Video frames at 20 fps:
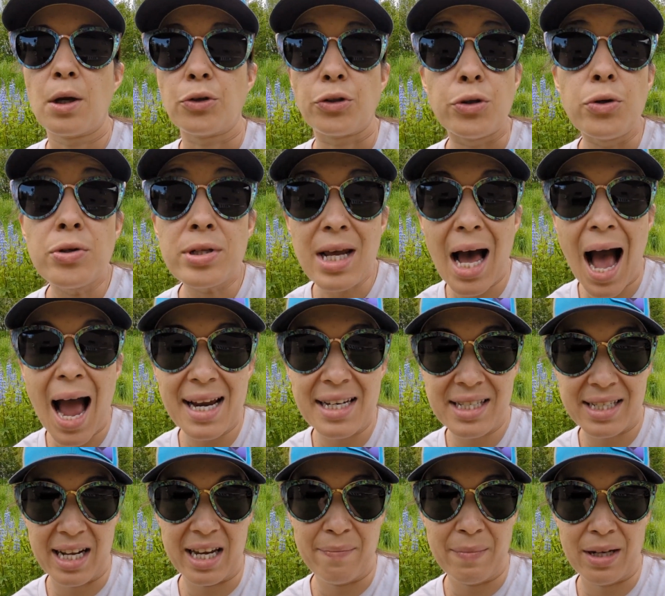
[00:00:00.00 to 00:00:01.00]
Use I
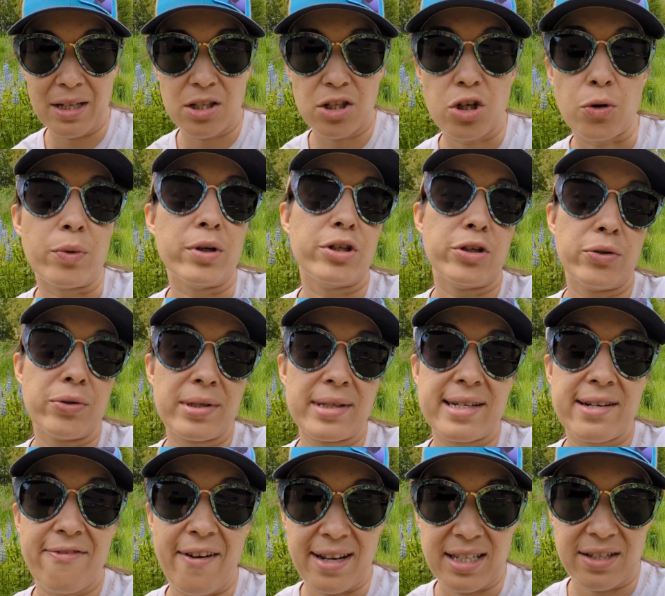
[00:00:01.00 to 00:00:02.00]
statements to reduce
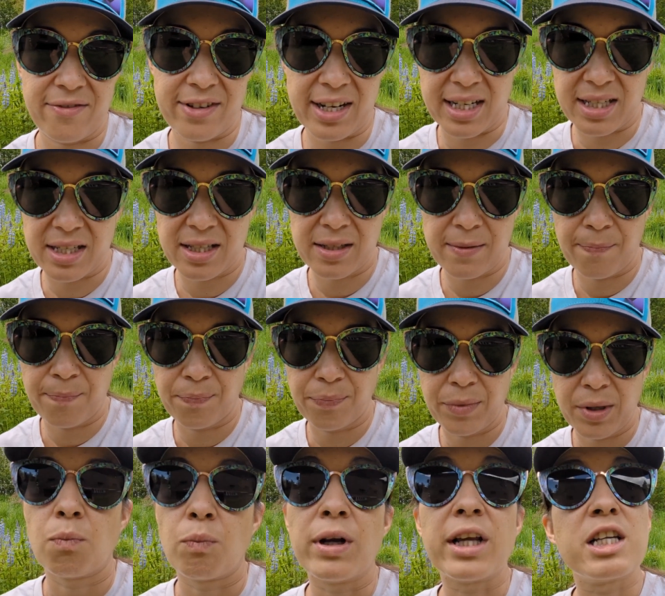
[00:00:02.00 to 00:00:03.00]
defensiveness.
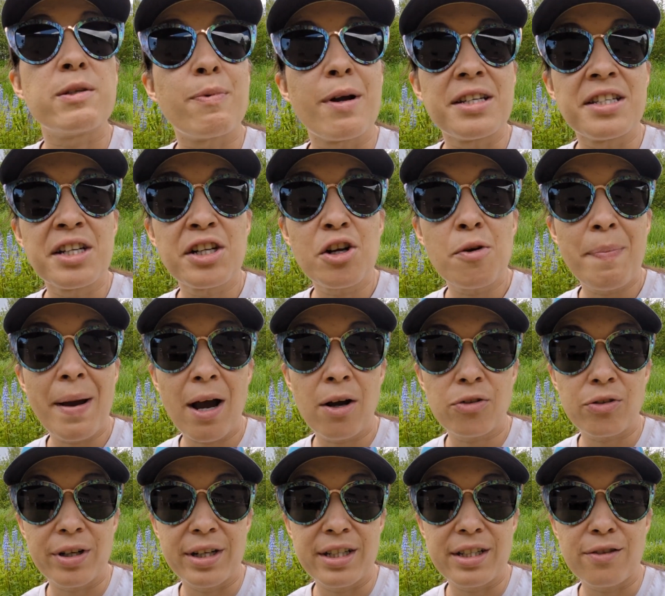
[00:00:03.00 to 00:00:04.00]
When expressing your
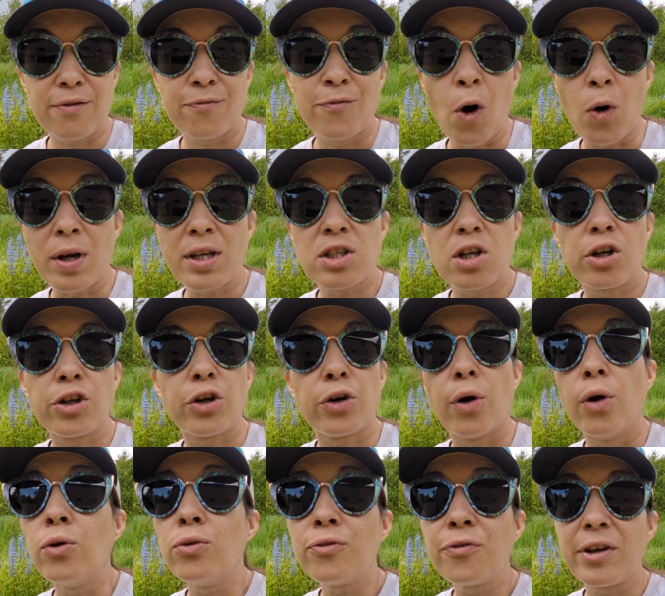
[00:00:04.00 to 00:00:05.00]
boundaries, focus on your
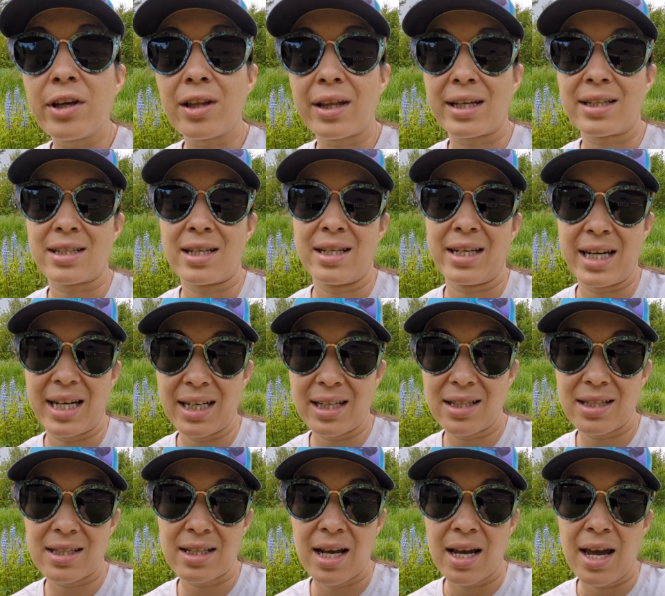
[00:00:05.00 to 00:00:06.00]
own feelings and
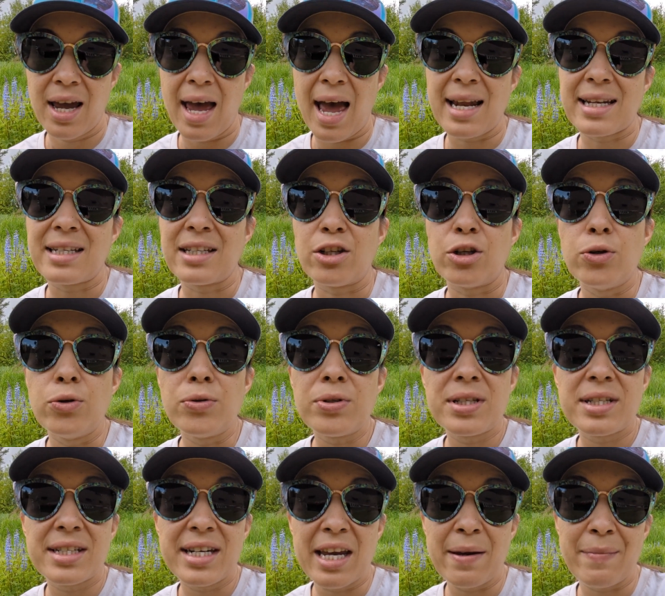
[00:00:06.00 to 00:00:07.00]
needs, and use
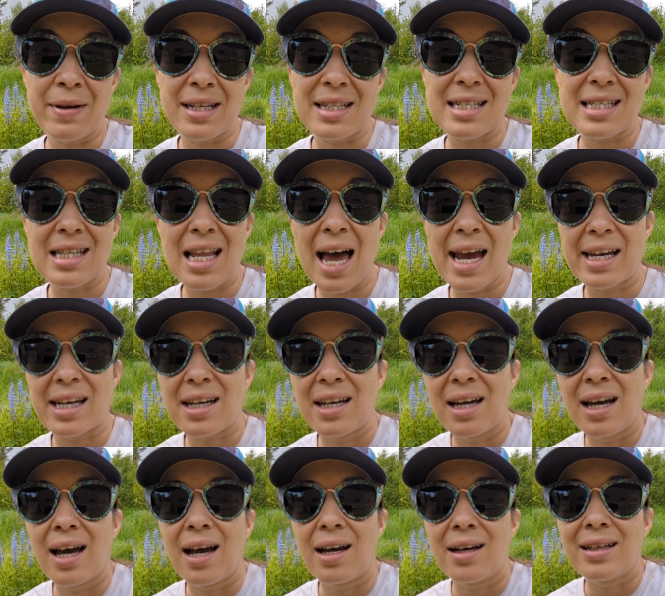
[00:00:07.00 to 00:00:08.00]
statements like,
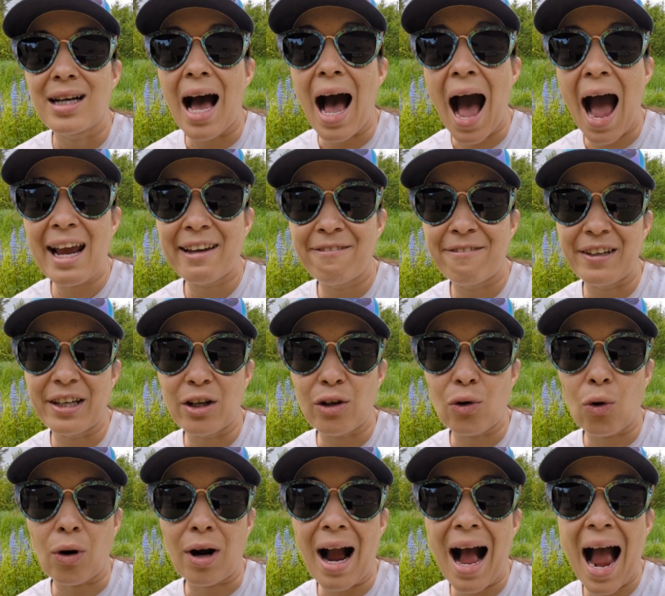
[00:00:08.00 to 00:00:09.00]
I feel
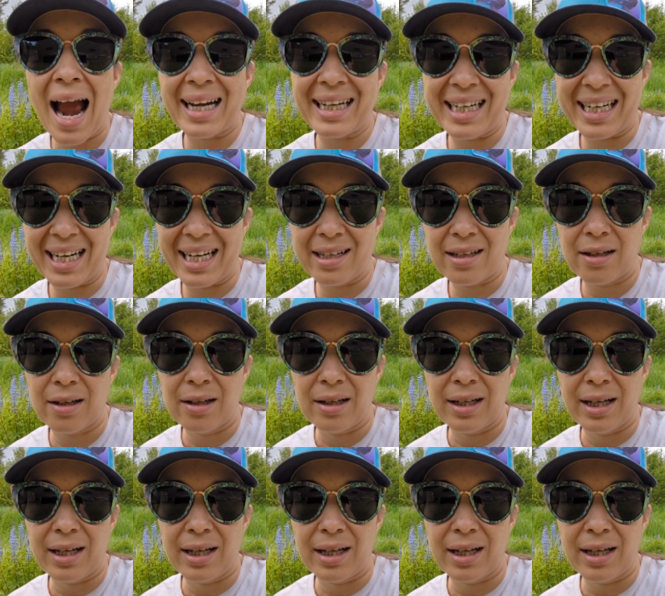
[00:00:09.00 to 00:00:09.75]
or I need.